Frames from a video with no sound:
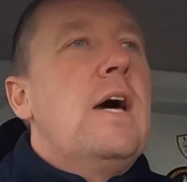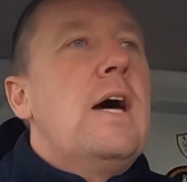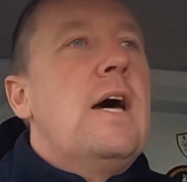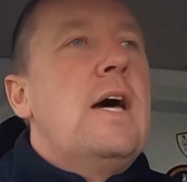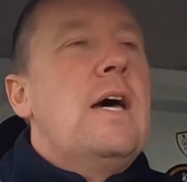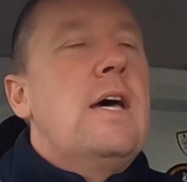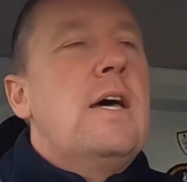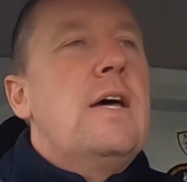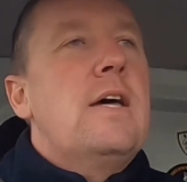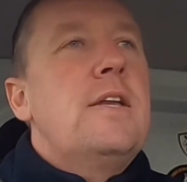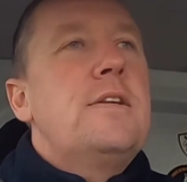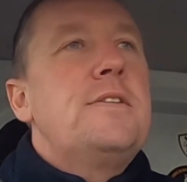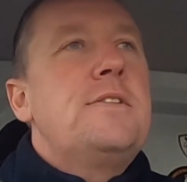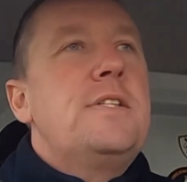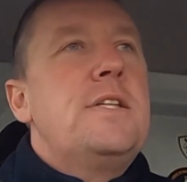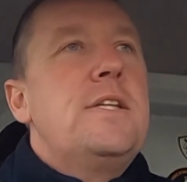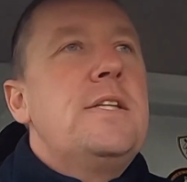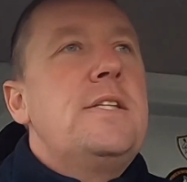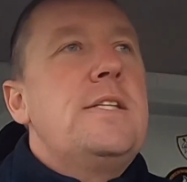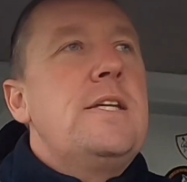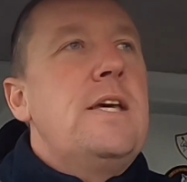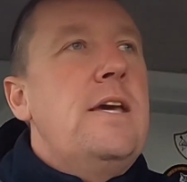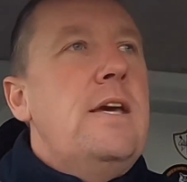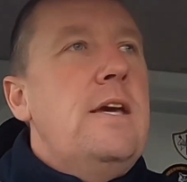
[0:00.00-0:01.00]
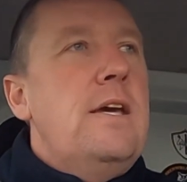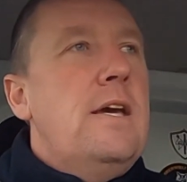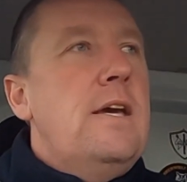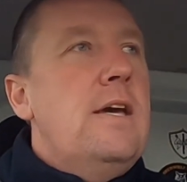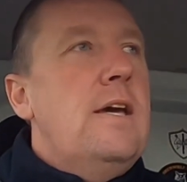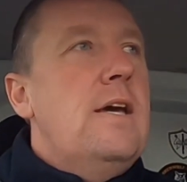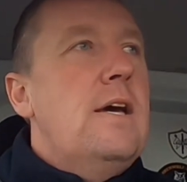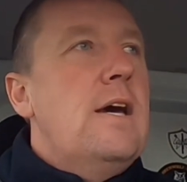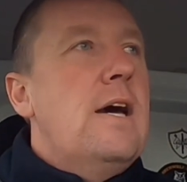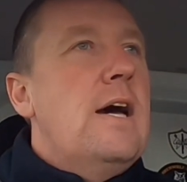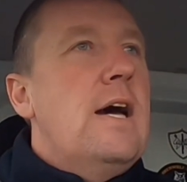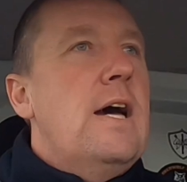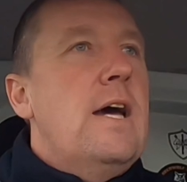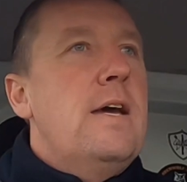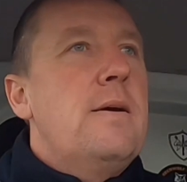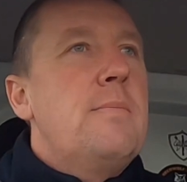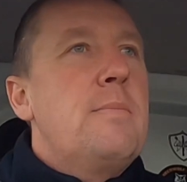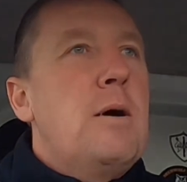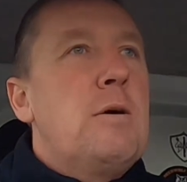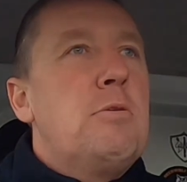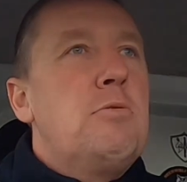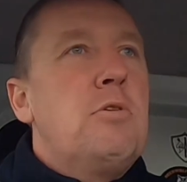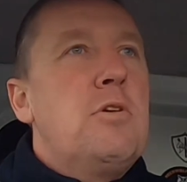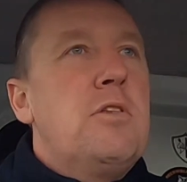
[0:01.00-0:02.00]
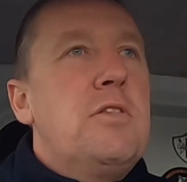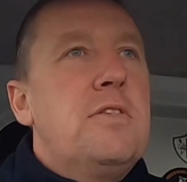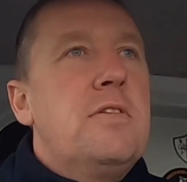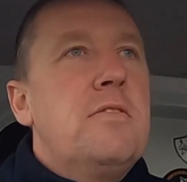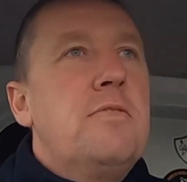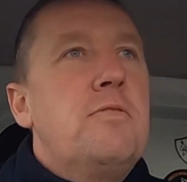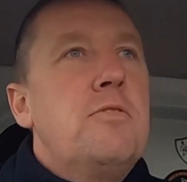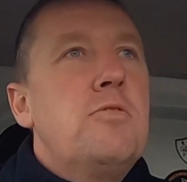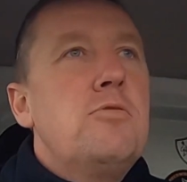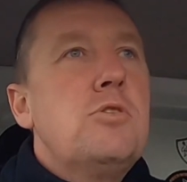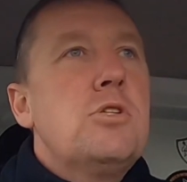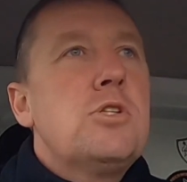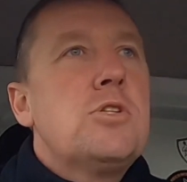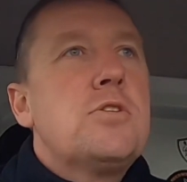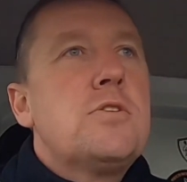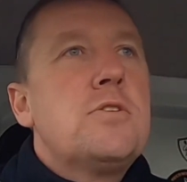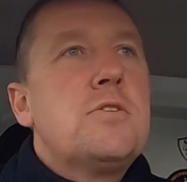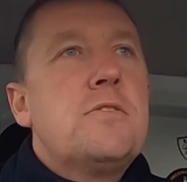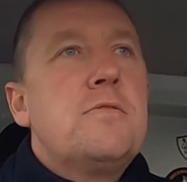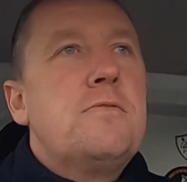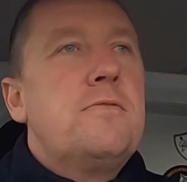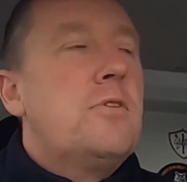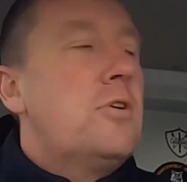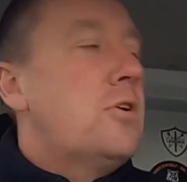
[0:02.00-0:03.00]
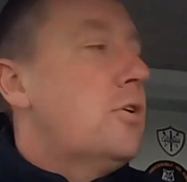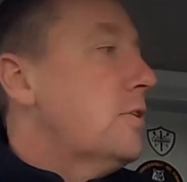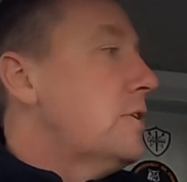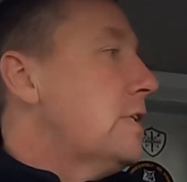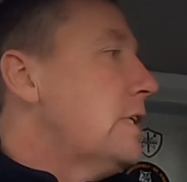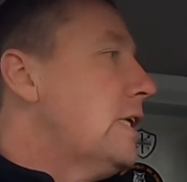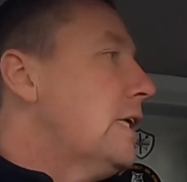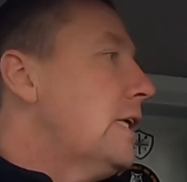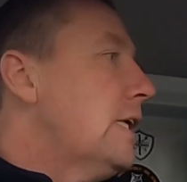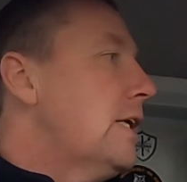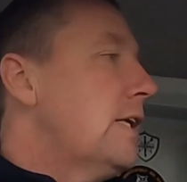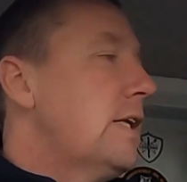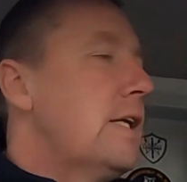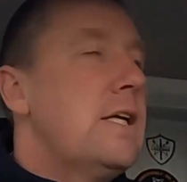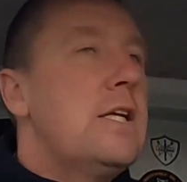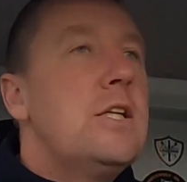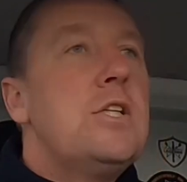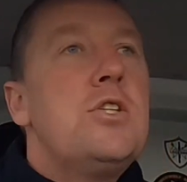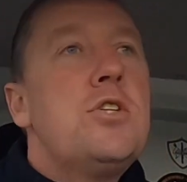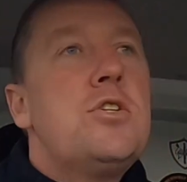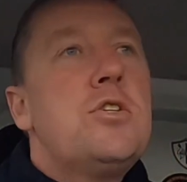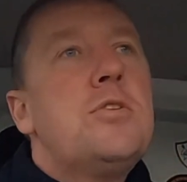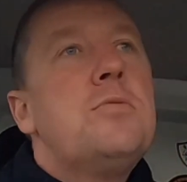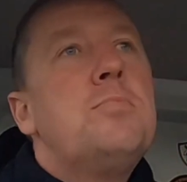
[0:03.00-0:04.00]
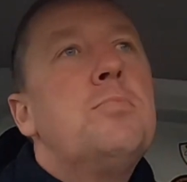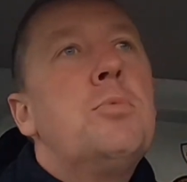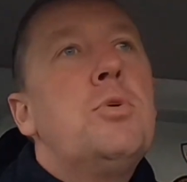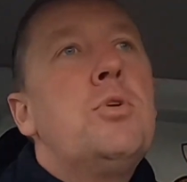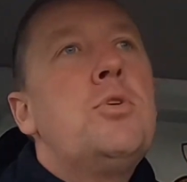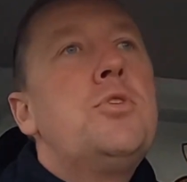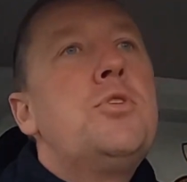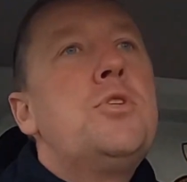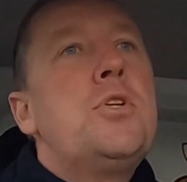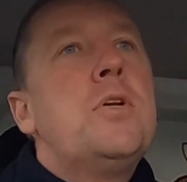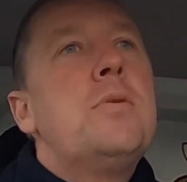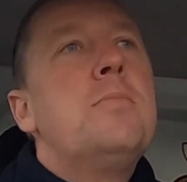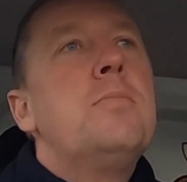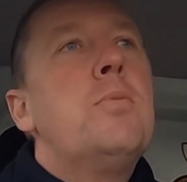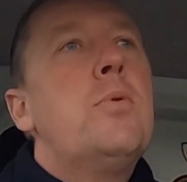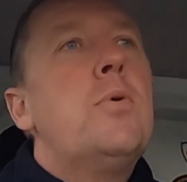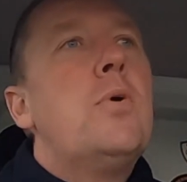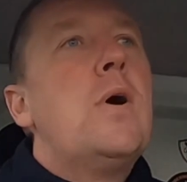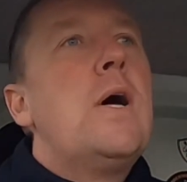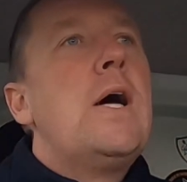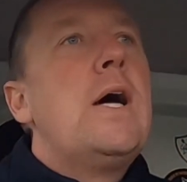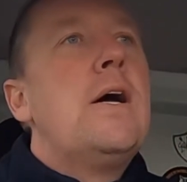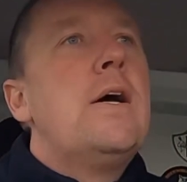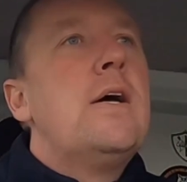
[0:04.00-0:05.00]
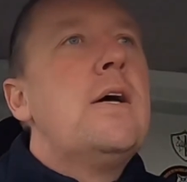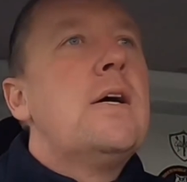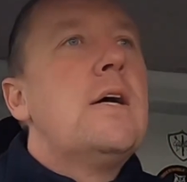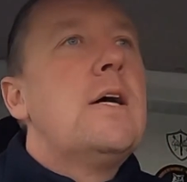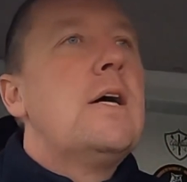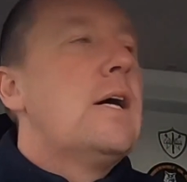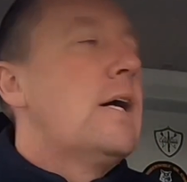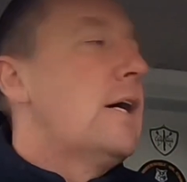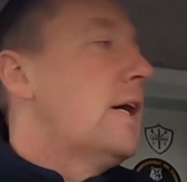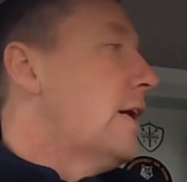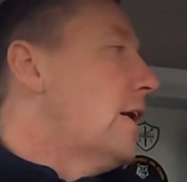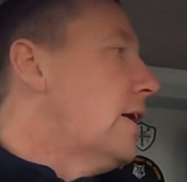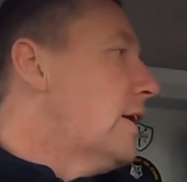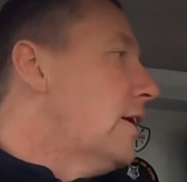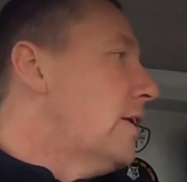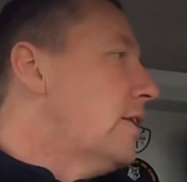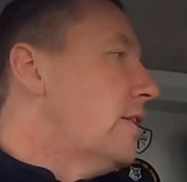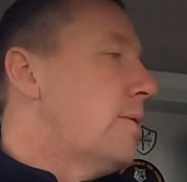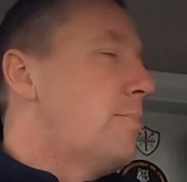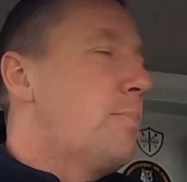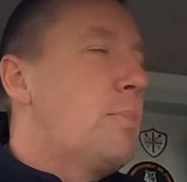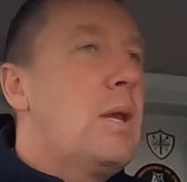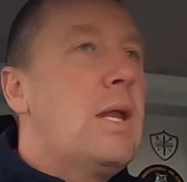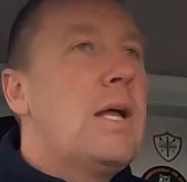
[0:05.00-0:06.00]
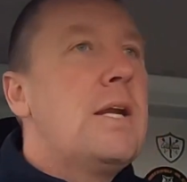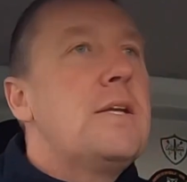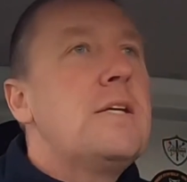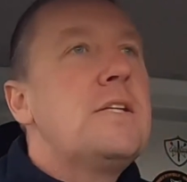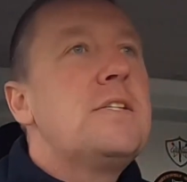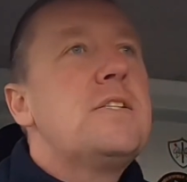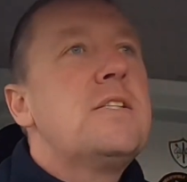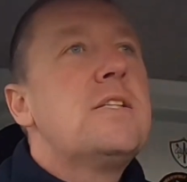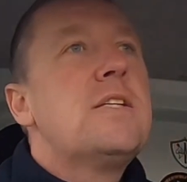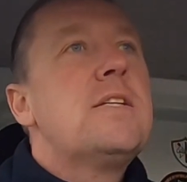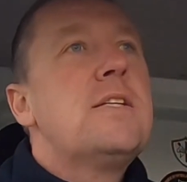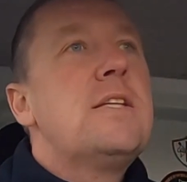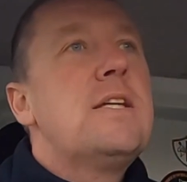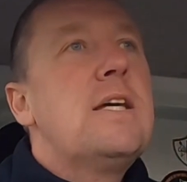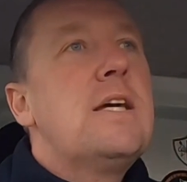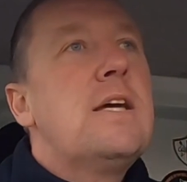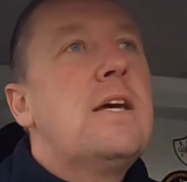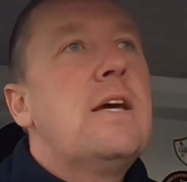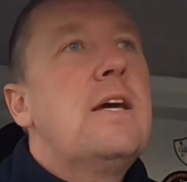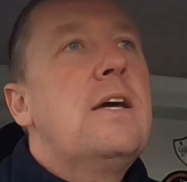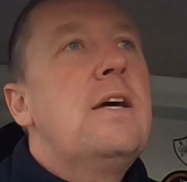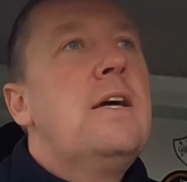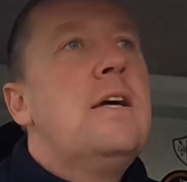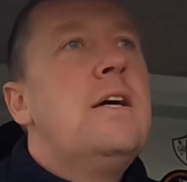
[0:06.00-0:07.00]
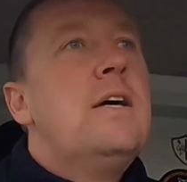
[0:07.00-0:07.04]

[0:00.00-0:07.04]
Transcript: And today I am out with the Ferris 48-inch mulching mower, and the plan is today,